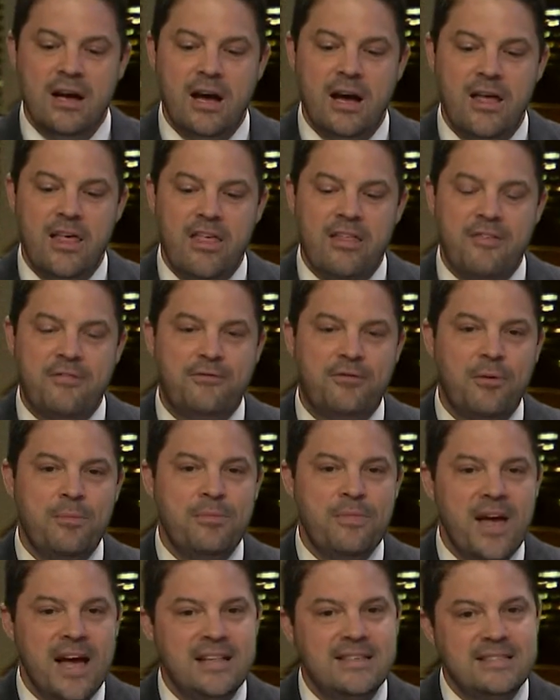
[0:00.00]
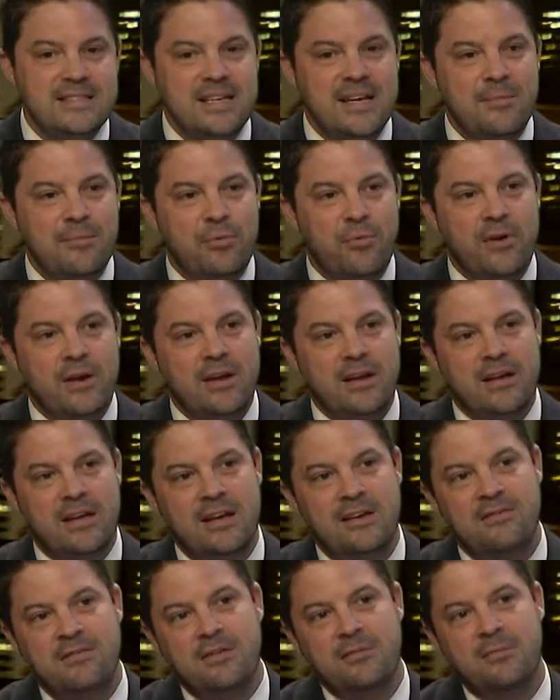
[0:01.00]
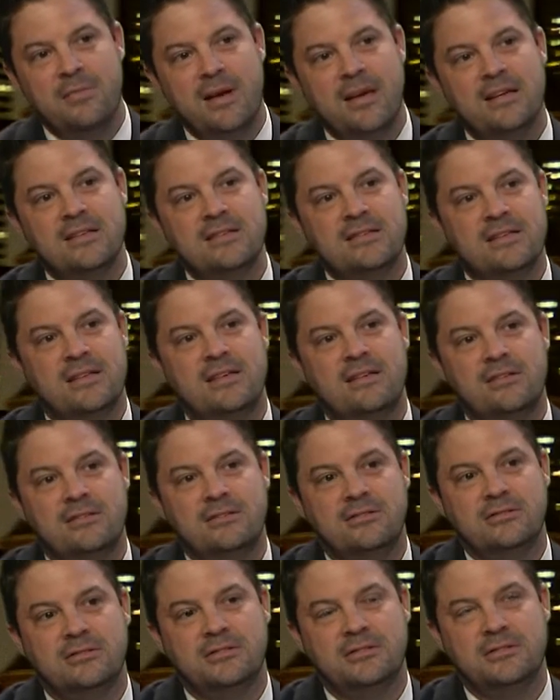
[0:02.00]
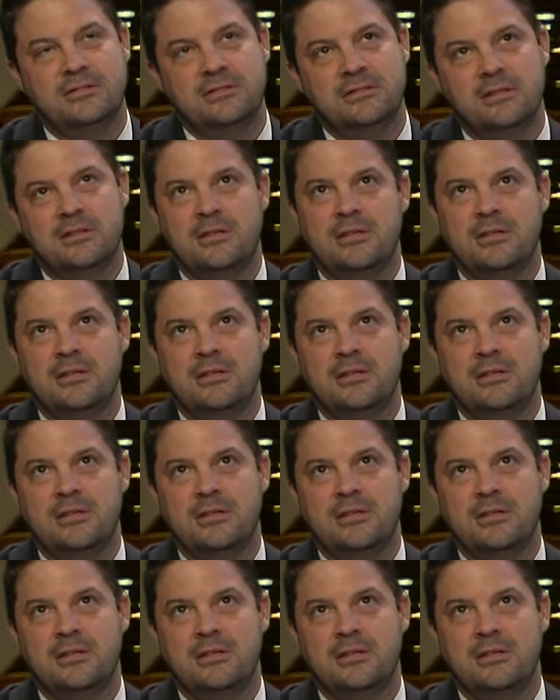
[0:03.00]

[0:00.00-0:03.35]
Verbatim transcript: uh, from that standpoint, given Manziel's